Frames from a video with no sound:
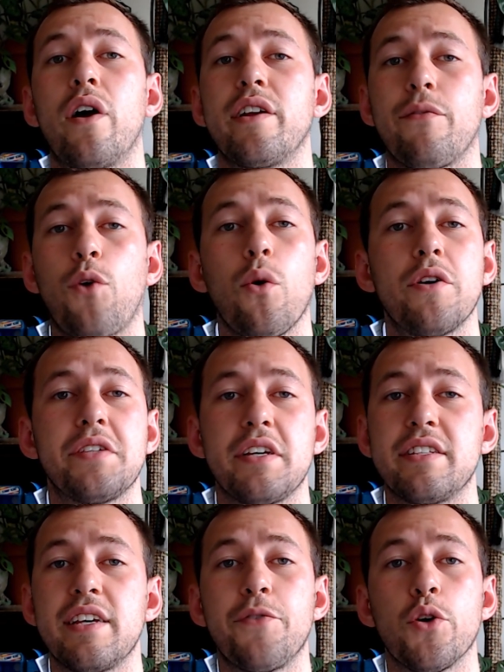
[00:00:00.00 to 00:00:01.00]
of course,
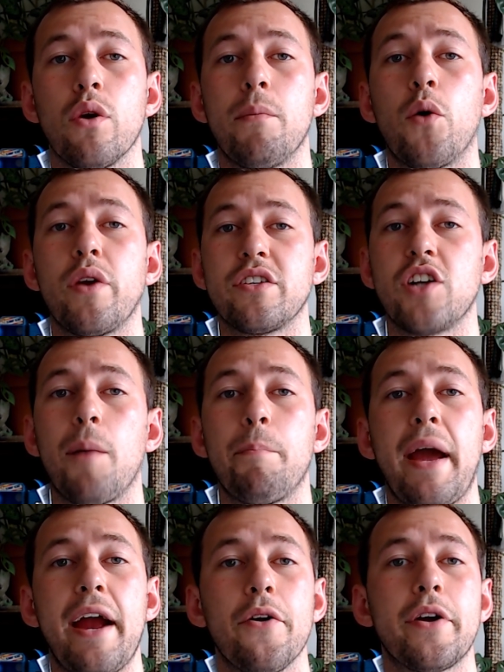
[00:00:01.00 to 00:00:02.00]
is if your remote is not
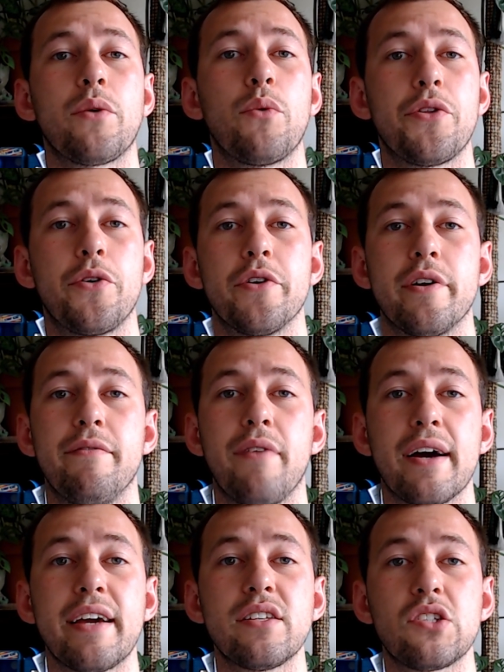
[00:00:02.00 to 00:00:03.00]
pairing with your
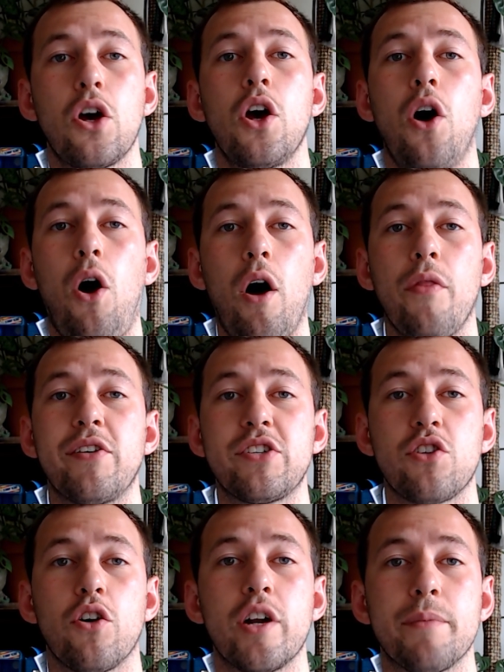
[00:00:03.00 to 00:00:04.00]
device on the
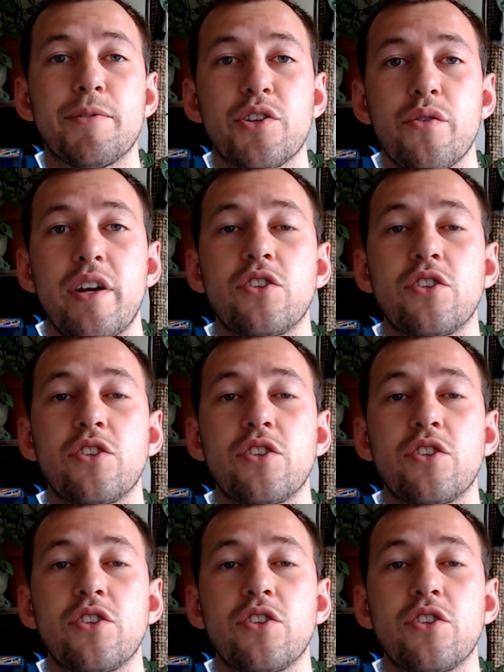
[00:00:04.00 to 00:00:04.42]
startup screen.